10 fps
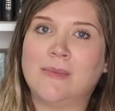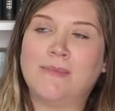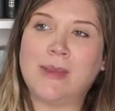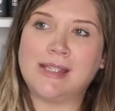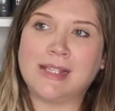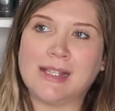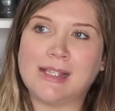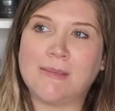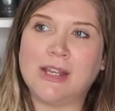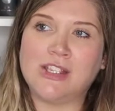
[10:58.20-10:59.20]
basically
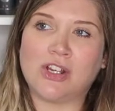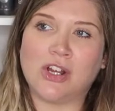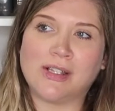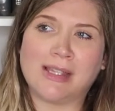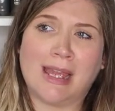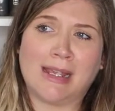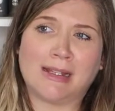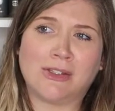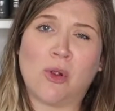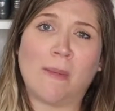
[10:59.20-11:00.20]
somebody starts like
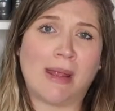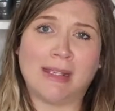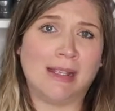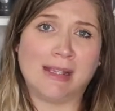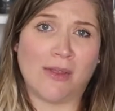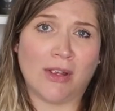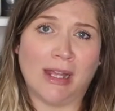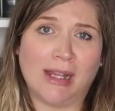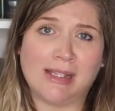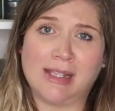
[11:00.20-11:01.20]
tormenting these other
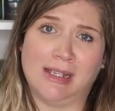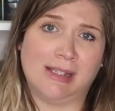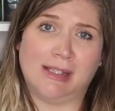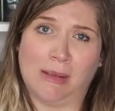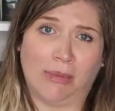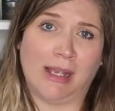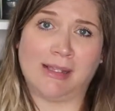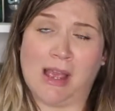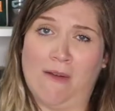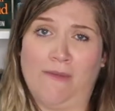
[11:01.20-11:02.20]
kids, these
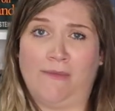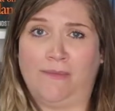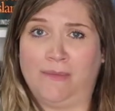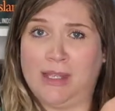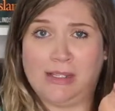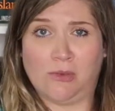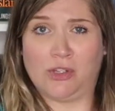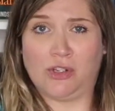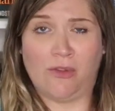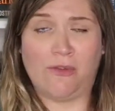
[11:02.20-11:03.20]
siblings of these
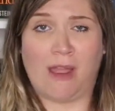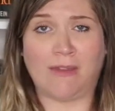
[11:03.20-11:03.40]
original 5